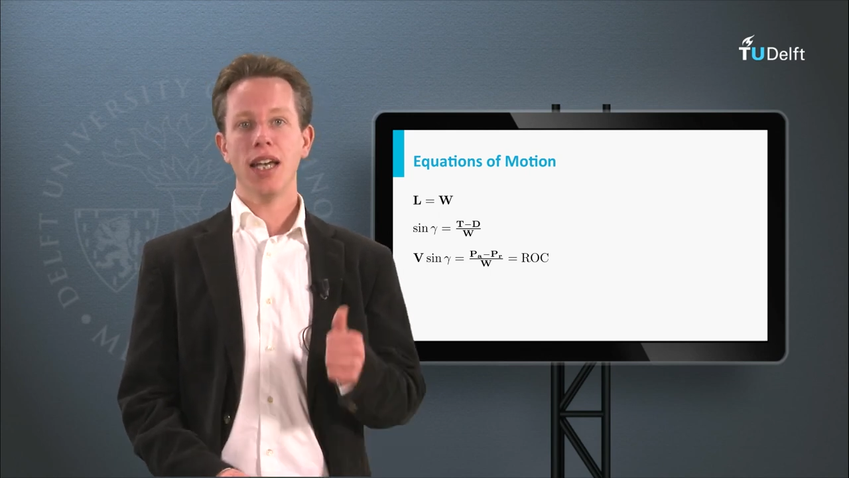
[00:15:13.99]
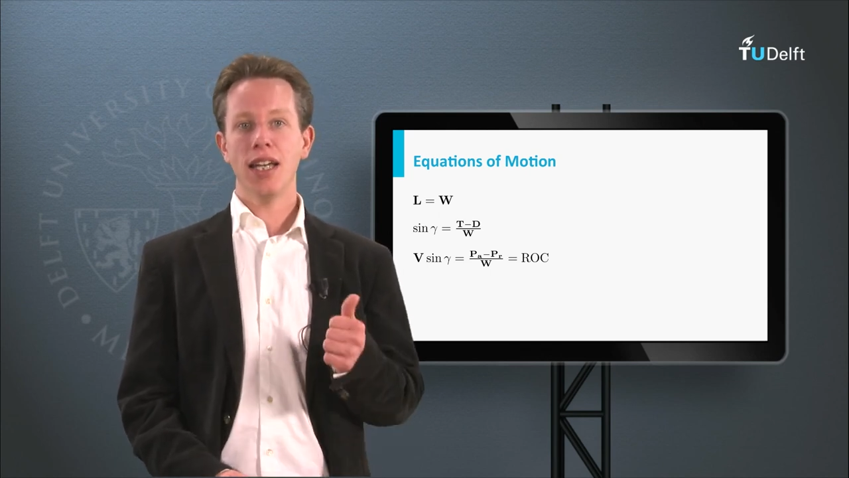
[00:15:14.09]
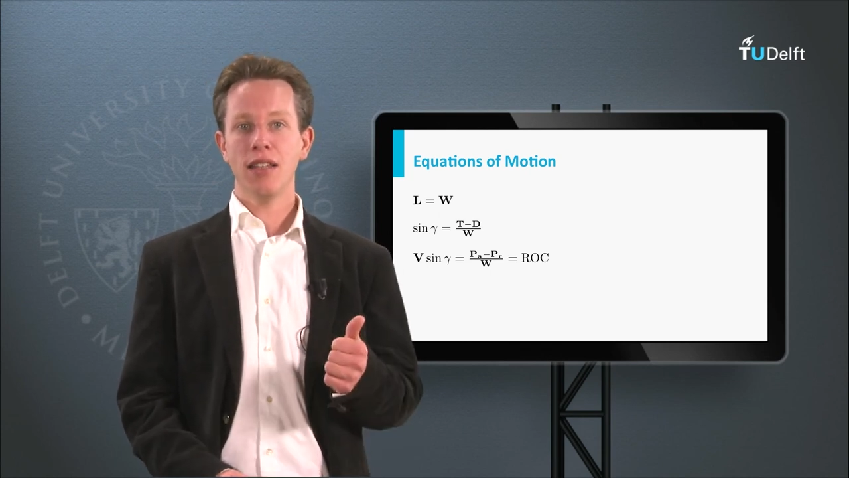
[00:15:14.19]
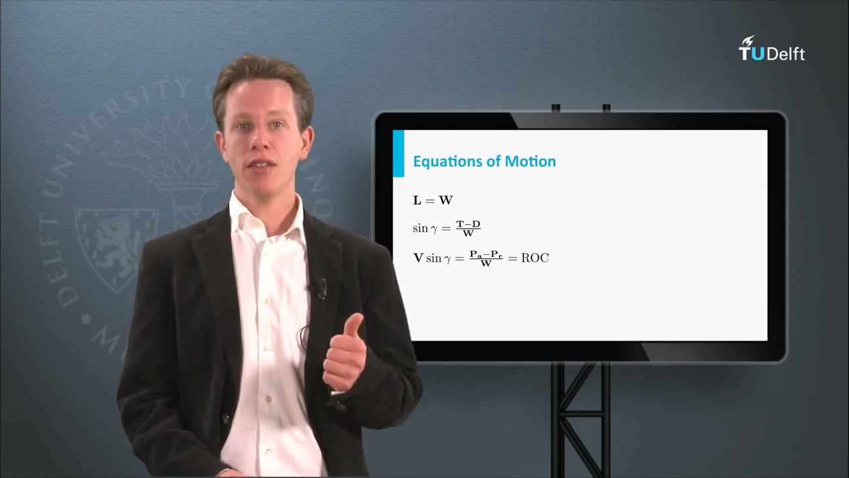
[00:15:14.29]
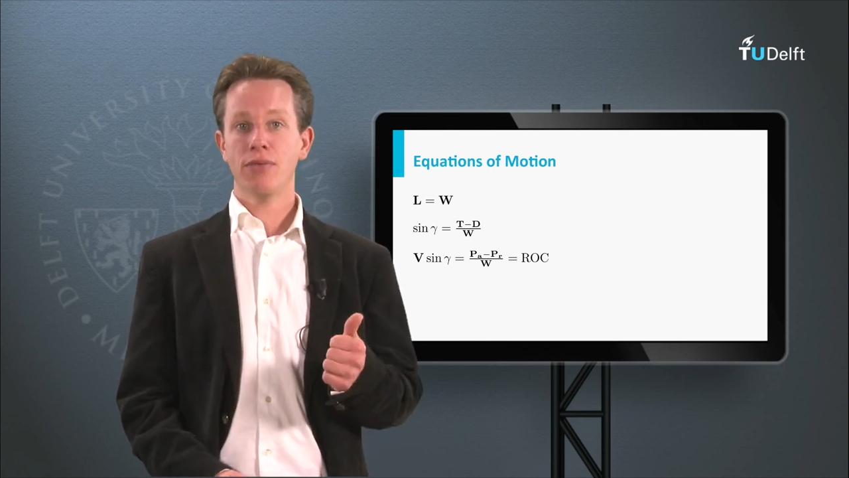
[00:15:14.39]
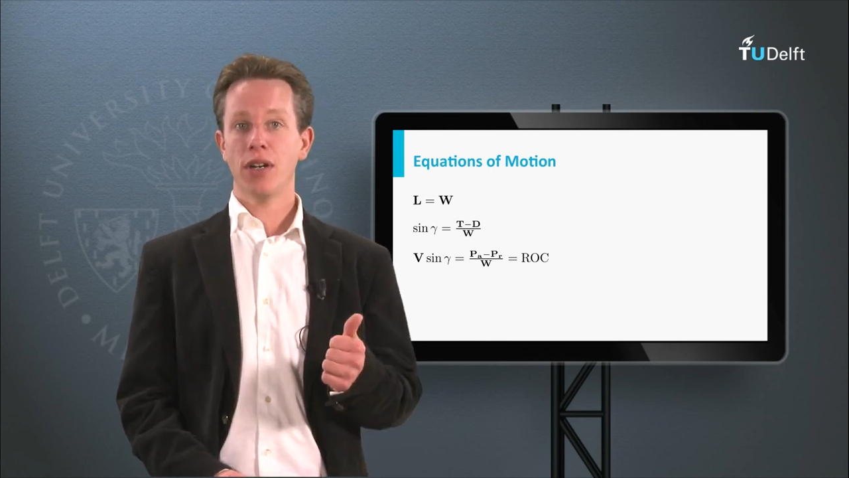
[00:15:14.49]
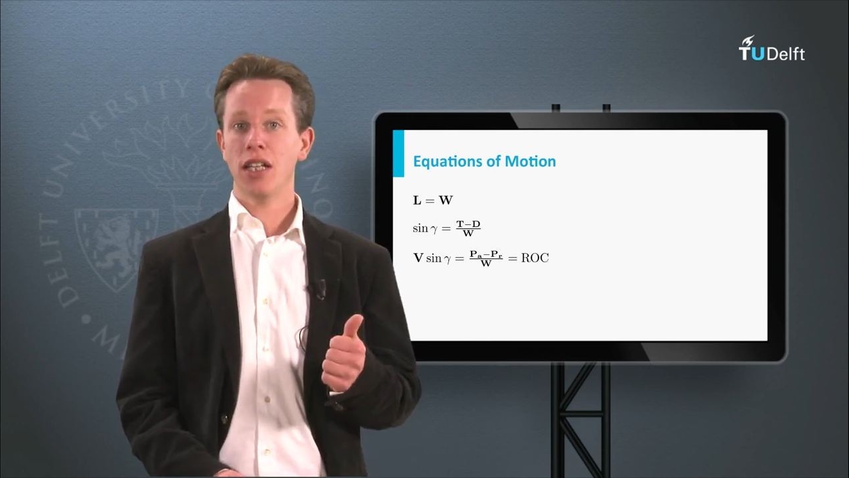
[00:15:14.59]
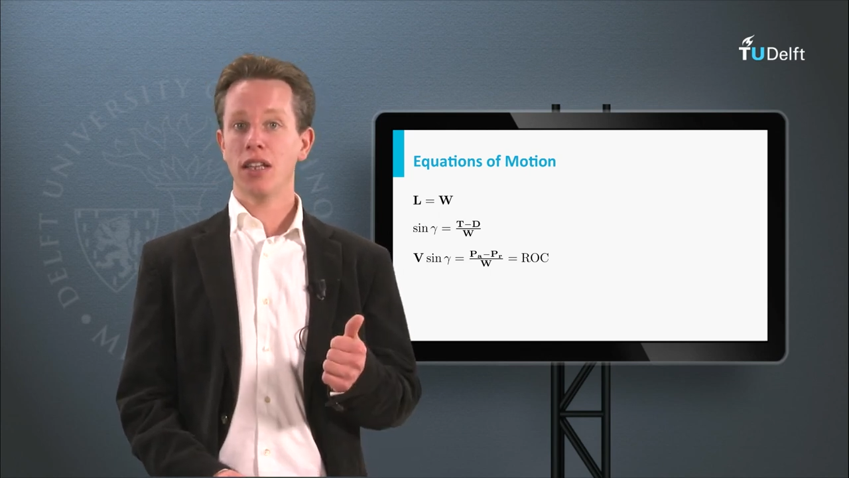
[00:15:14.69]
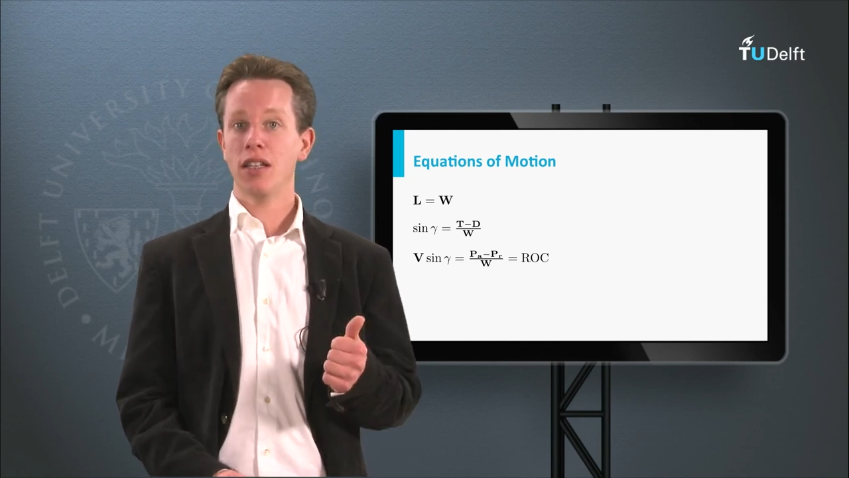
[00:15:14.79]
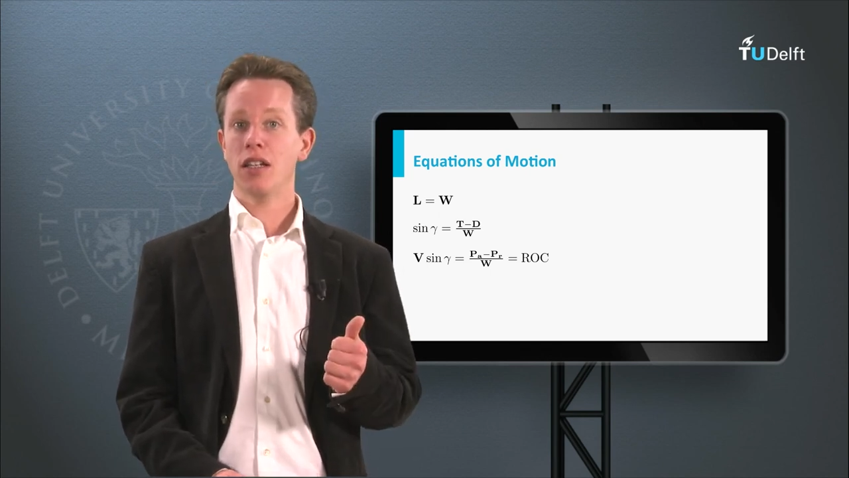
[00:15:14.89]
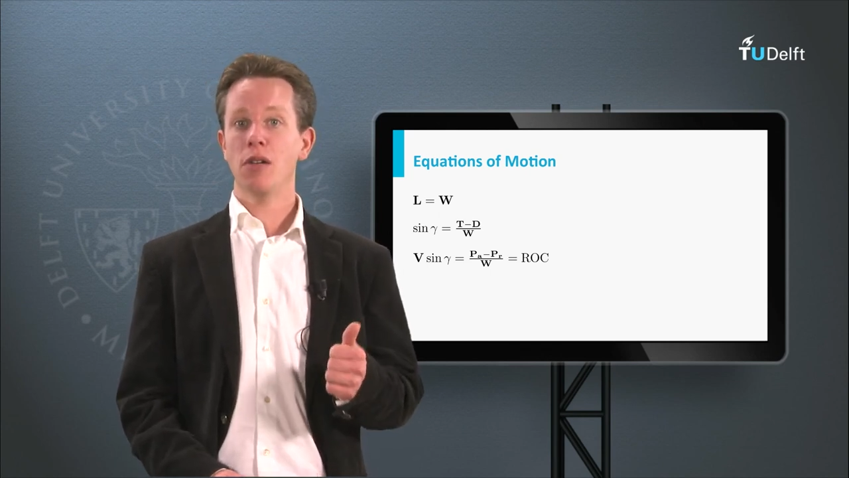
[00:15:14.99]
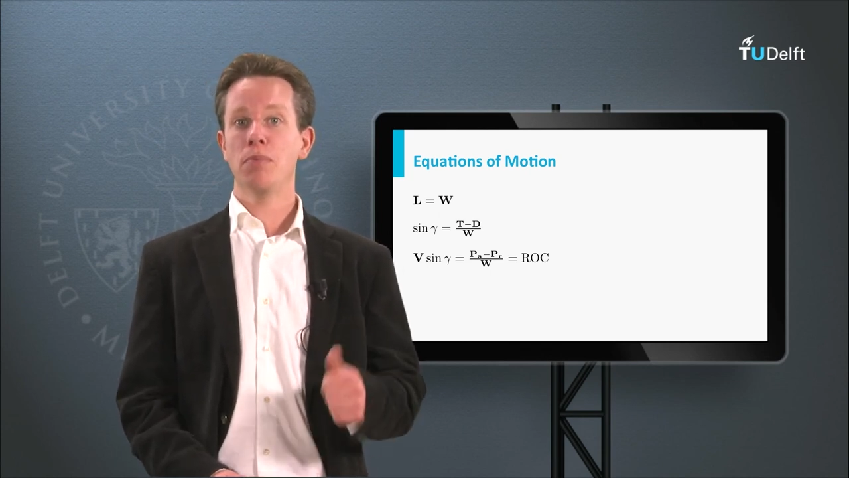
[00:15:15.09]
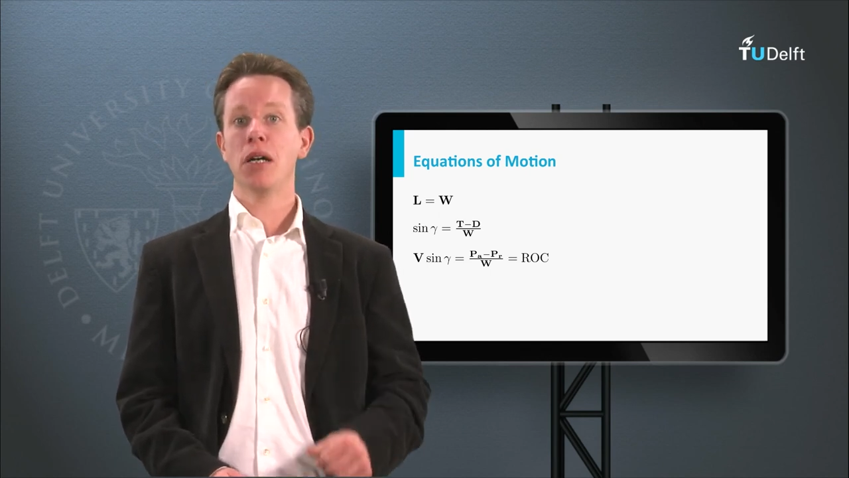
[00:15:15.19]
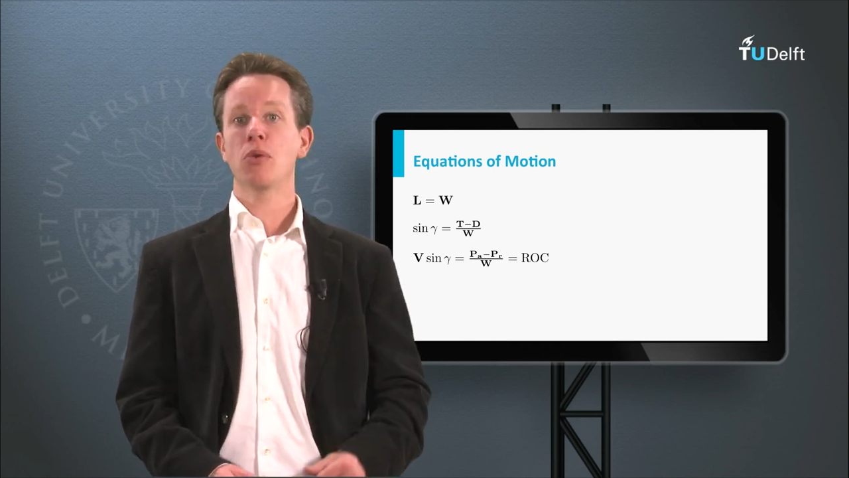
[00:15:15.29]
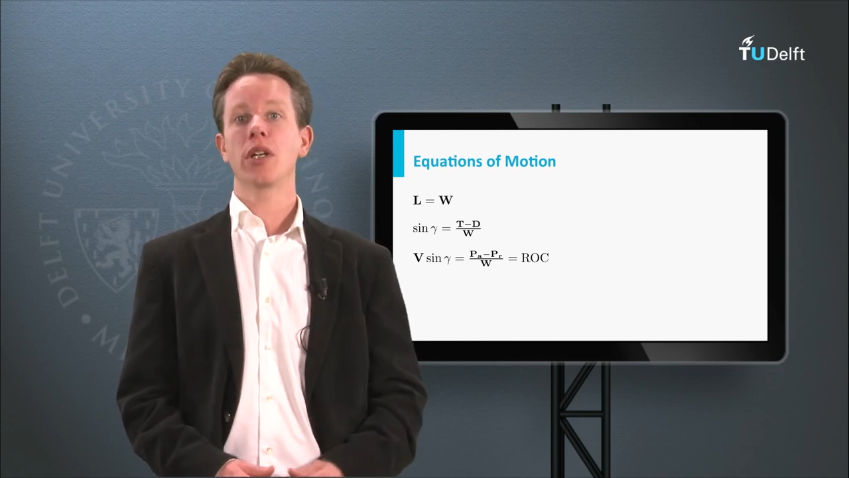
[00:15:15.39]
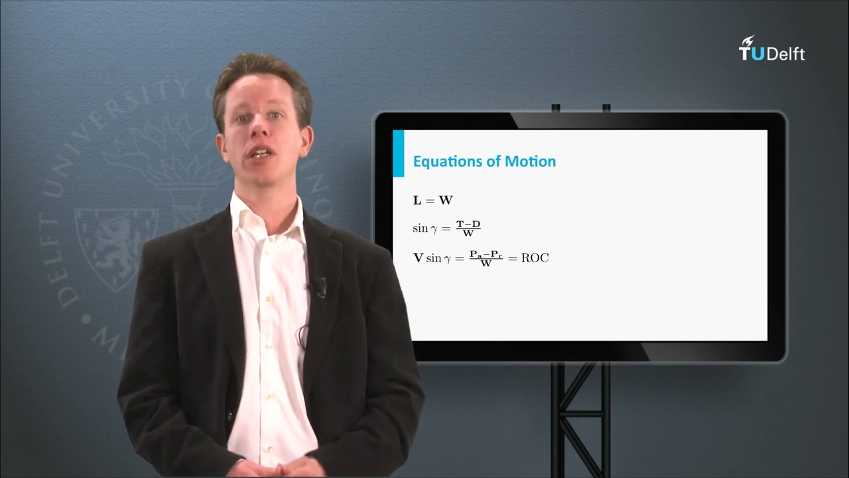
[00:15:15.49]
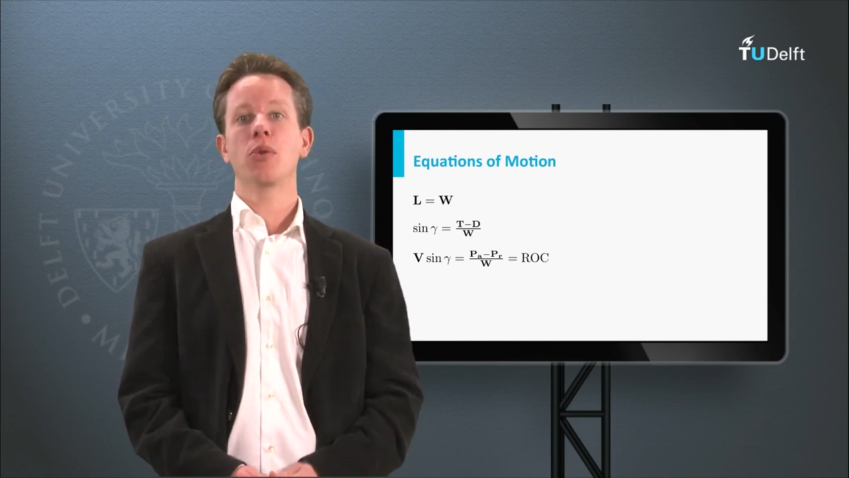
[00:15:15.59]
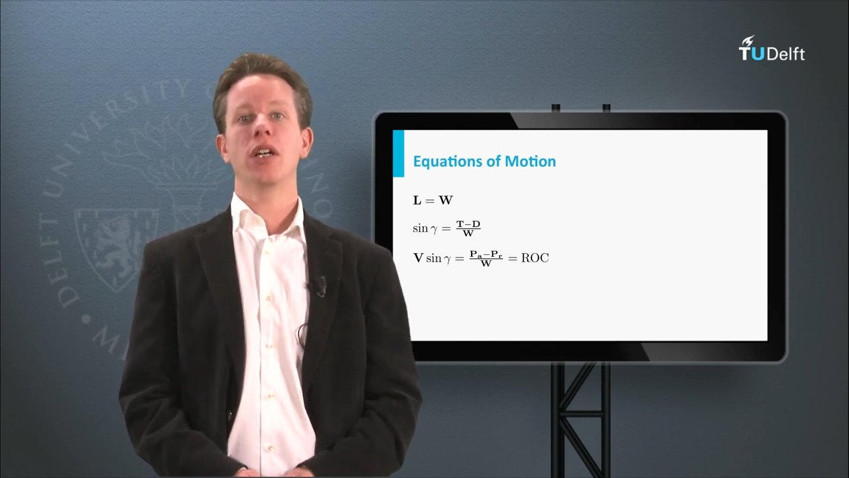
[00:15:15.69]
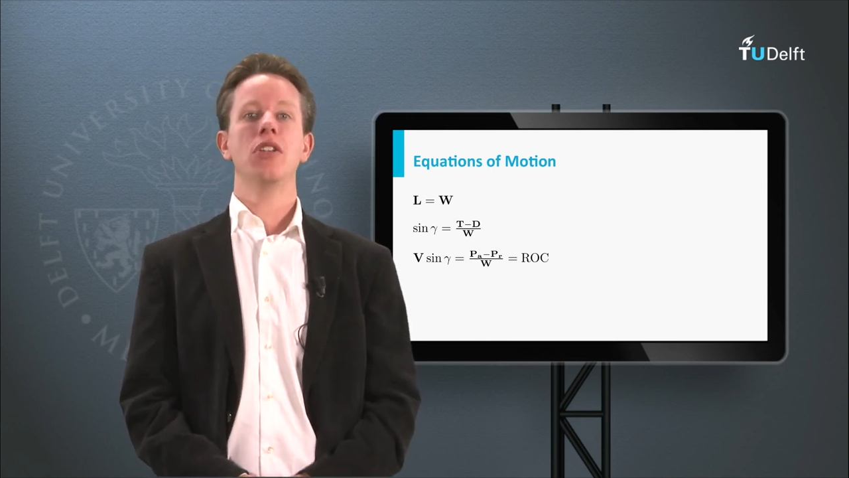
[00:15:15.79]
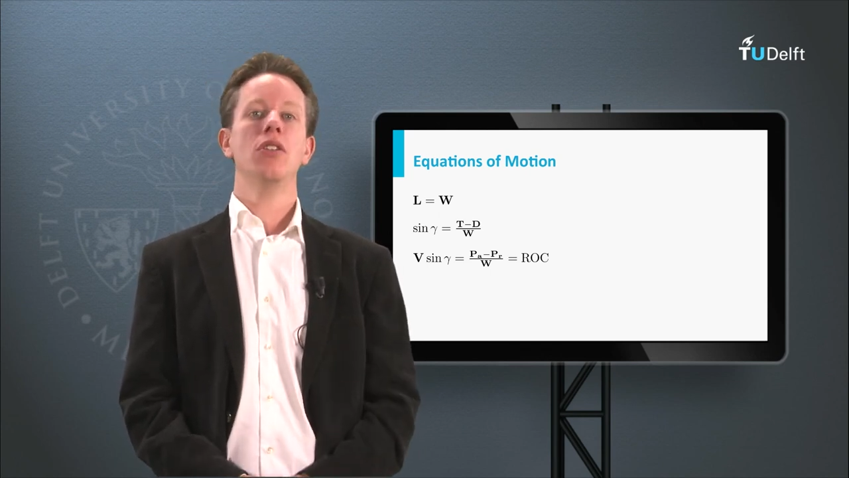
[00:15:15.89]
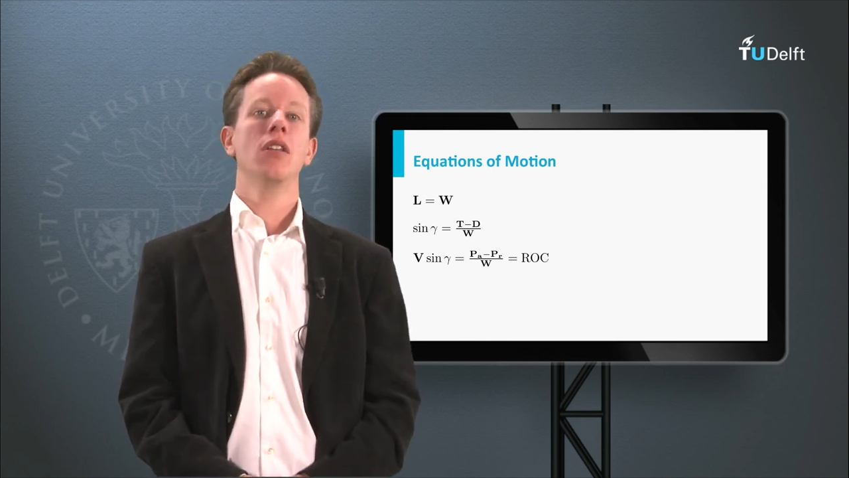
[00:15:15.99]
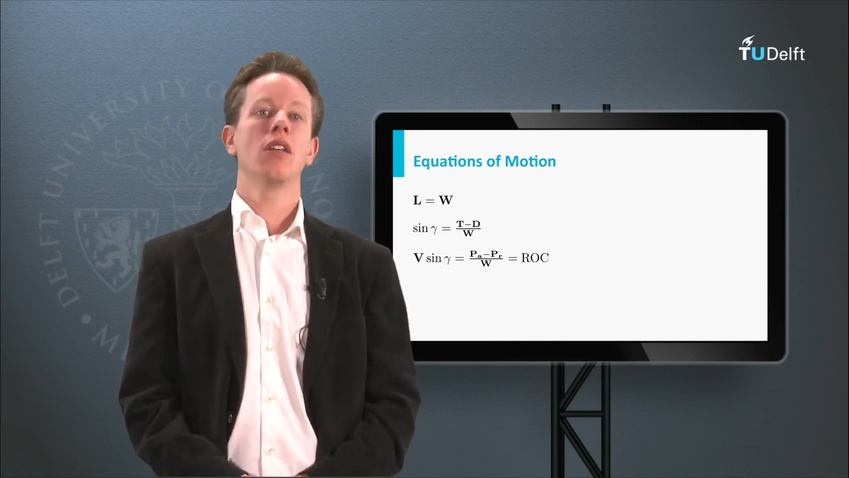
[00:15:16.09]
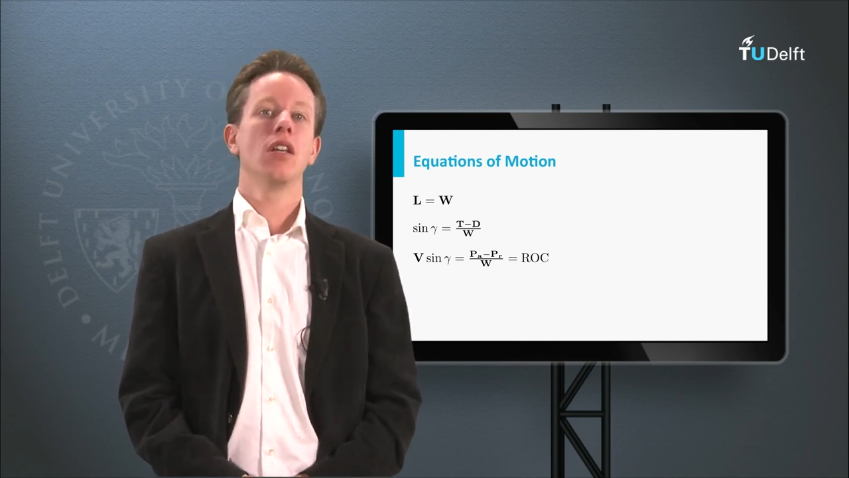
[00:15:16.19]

and finally a power equation